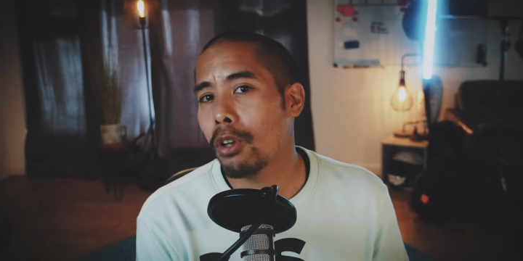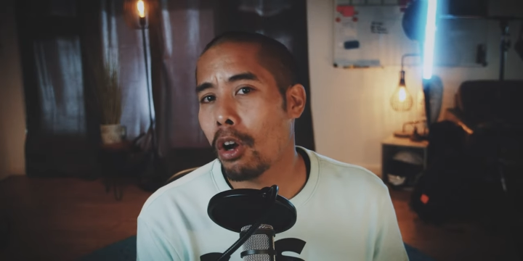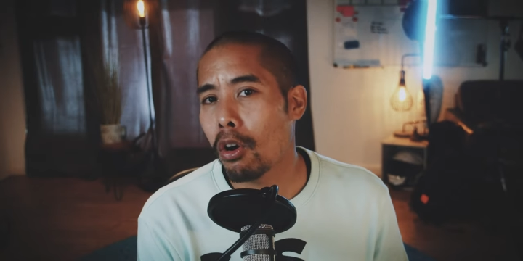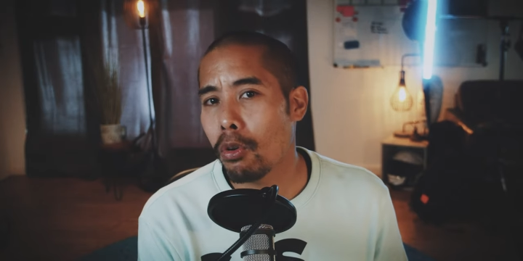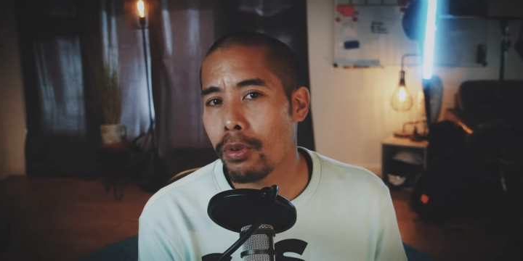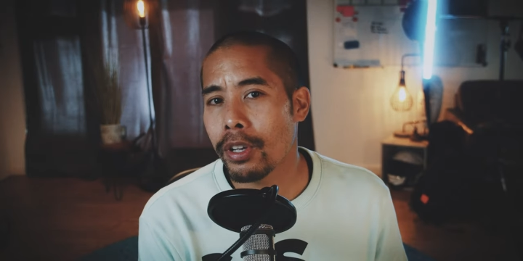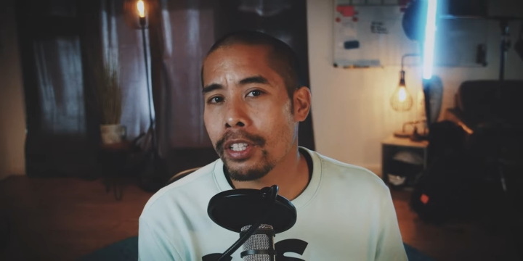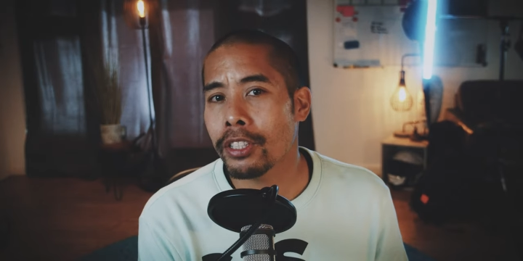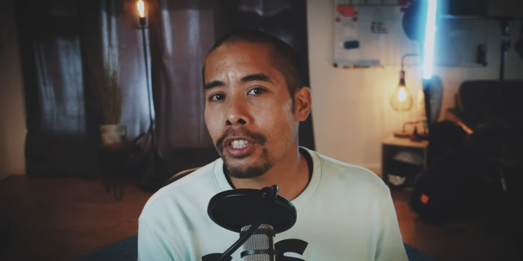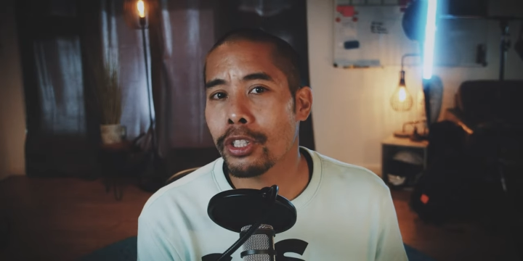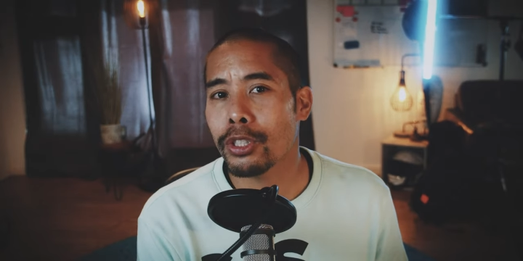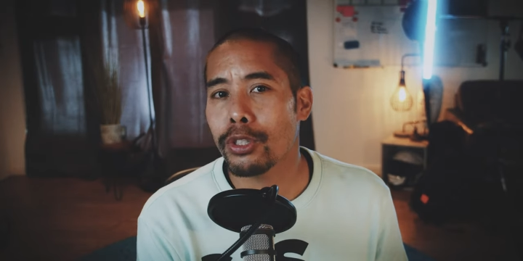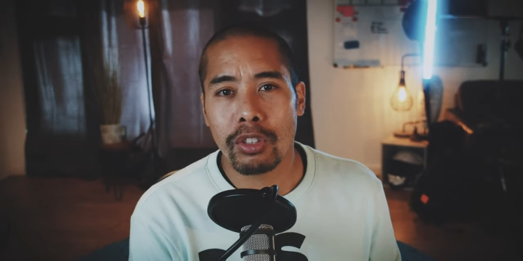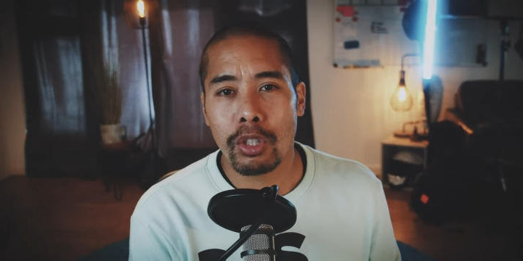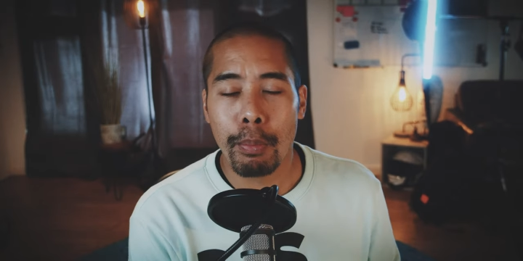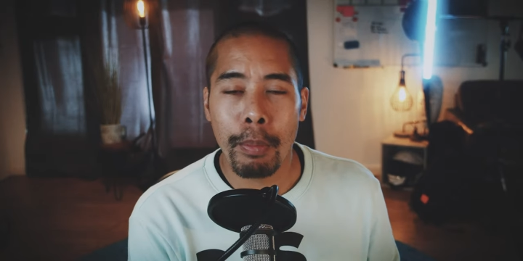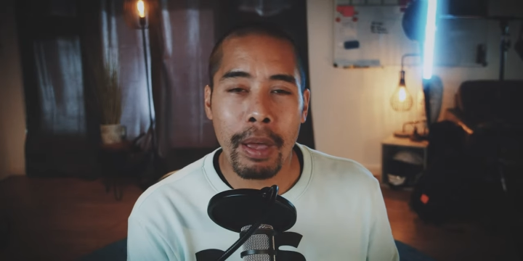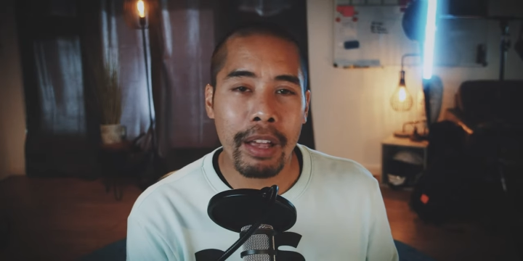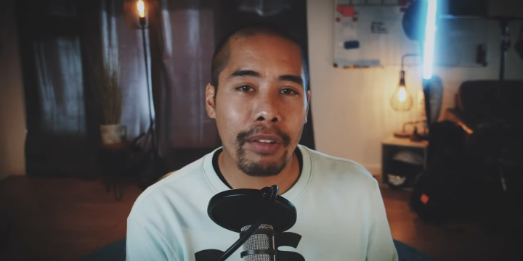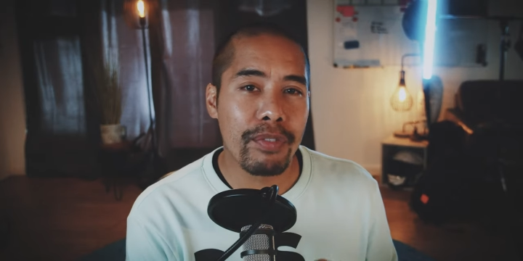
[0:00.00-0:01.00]
orange
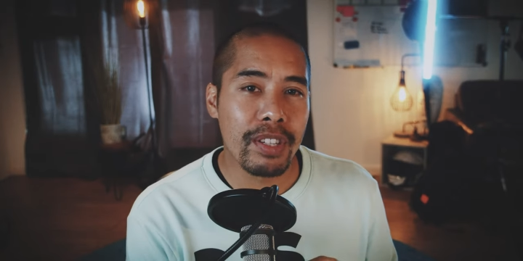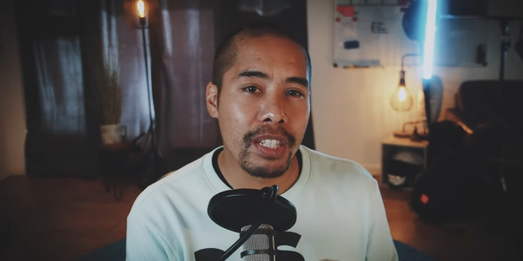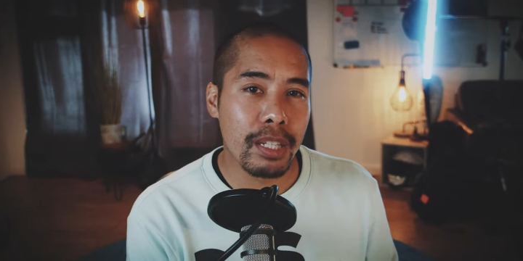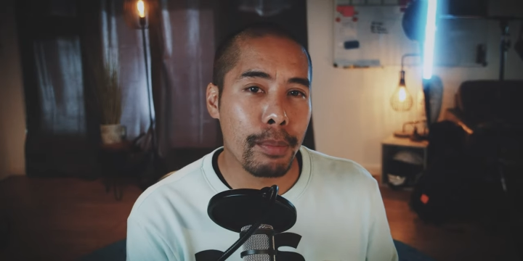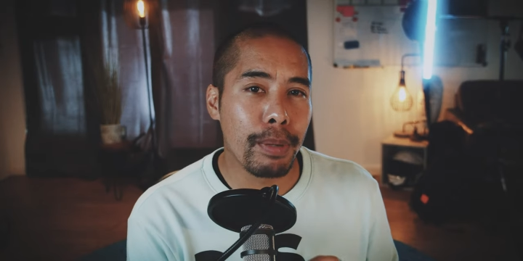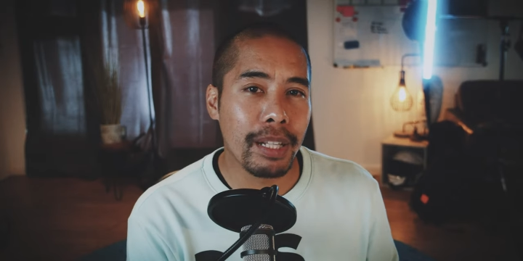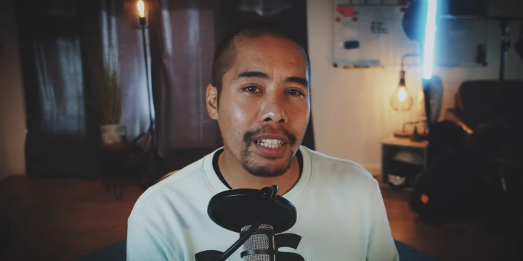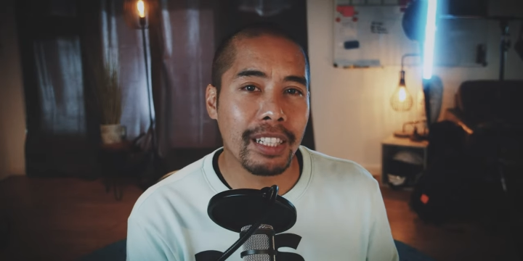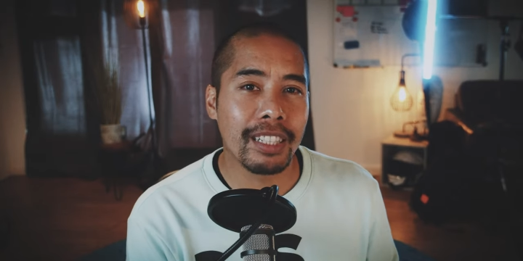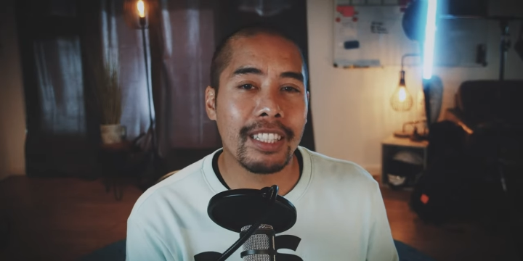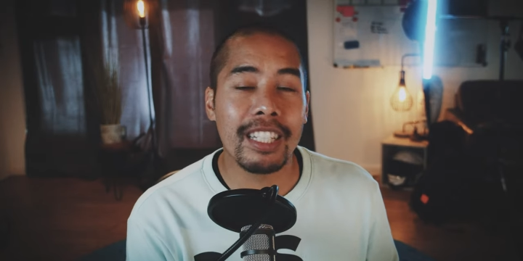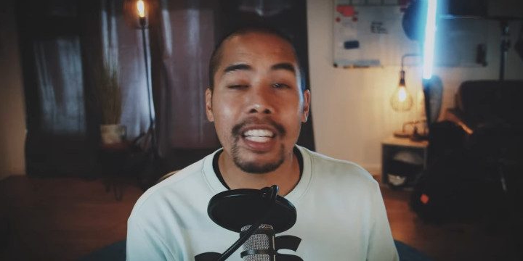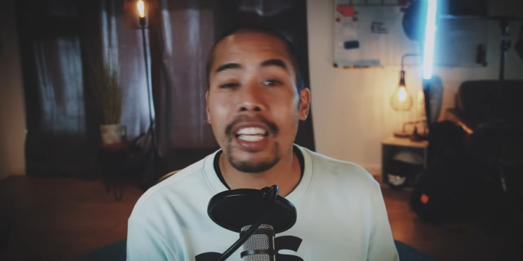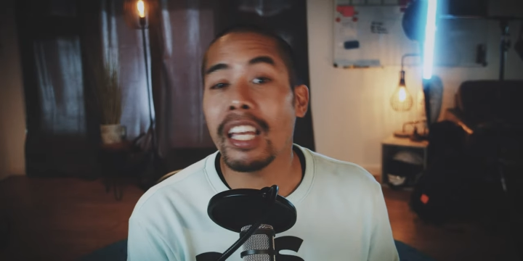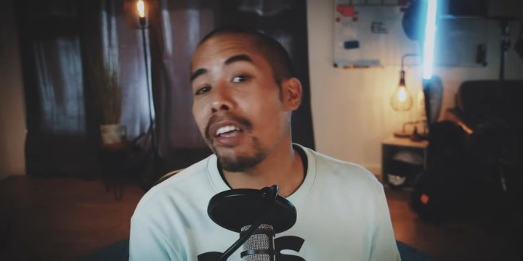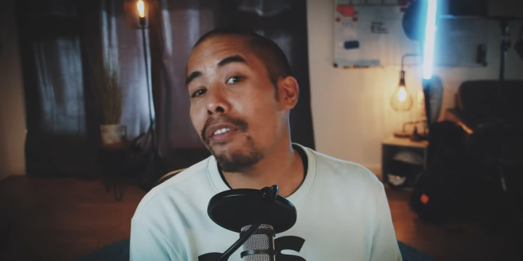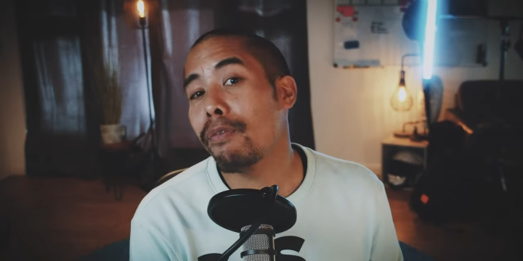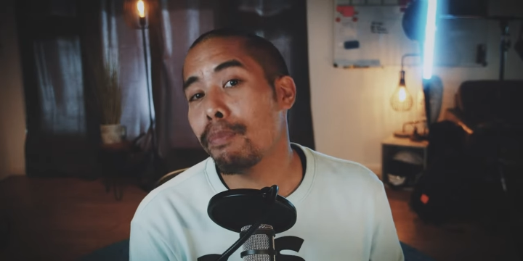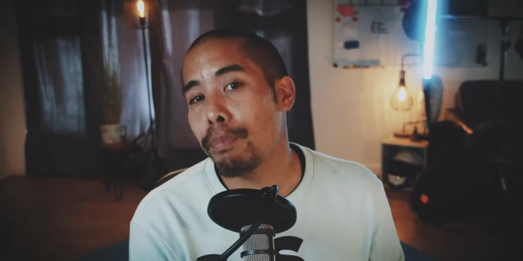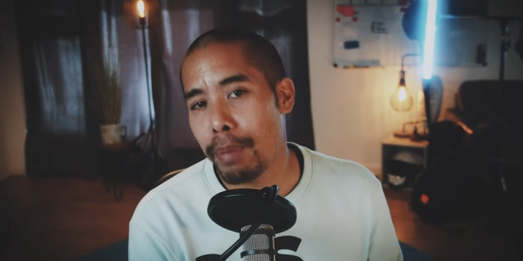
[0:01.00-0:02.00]
to make visibility
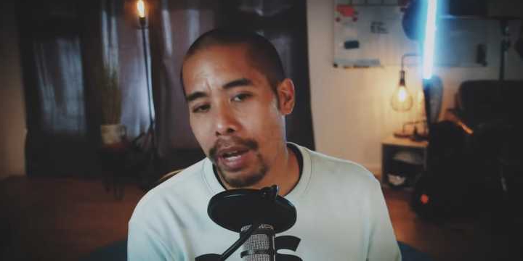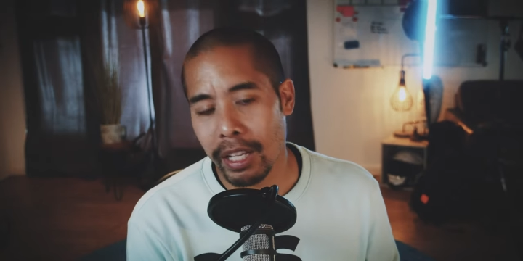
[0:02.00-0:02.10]
even